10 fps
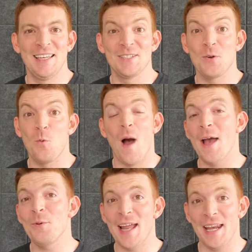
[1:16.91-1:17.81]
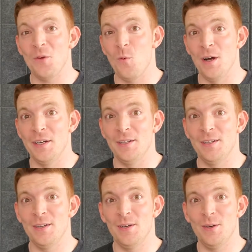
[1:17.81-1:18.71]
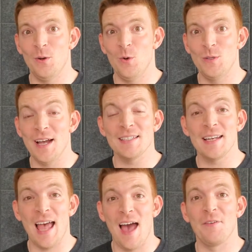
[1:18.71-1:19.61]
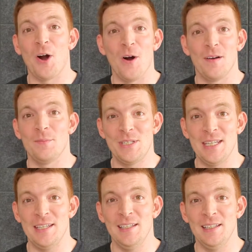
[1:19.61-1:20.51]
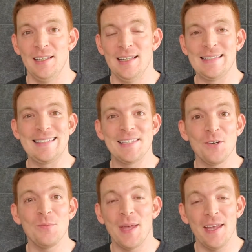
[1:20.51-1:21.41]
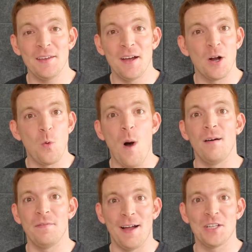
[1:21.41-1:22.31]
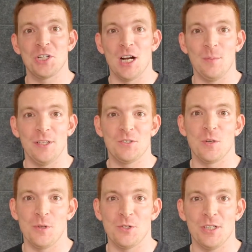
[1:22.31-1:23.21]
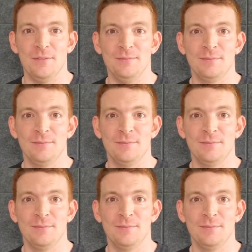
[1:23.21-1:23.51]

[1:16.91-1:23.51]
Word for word: So why would anyone who doesn't have an R M D still make a qualified charitable distribution?